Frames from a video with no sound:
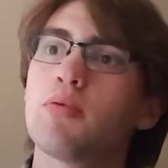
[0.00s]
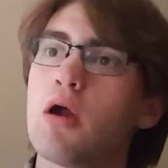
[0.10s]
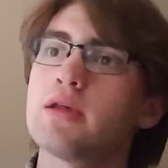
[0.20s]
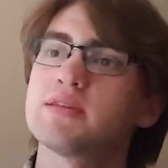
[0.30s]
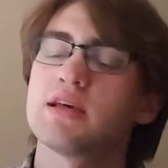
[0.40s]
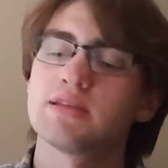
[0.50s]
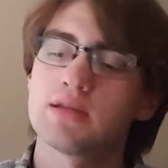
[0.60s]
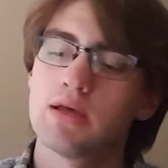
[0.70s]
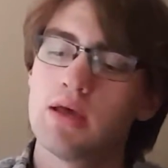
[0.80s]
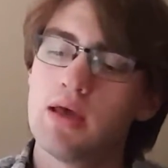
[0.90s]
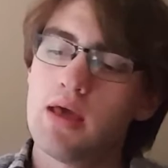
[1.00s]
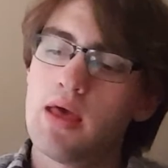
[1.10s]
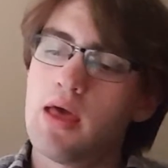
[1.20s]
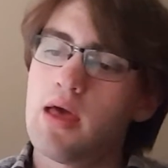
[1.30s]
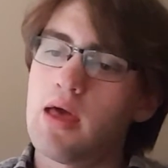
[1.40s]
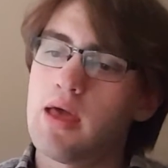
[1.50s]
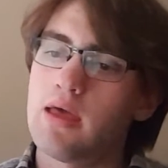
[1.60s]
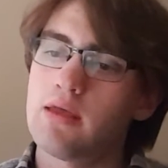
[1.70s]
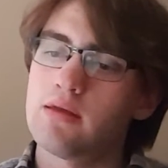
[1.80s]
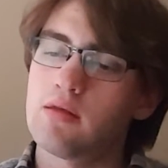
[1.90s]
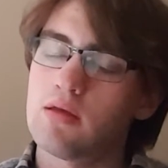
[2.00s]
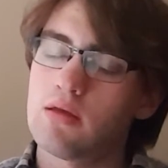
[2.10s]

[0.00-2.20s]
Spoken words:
process. And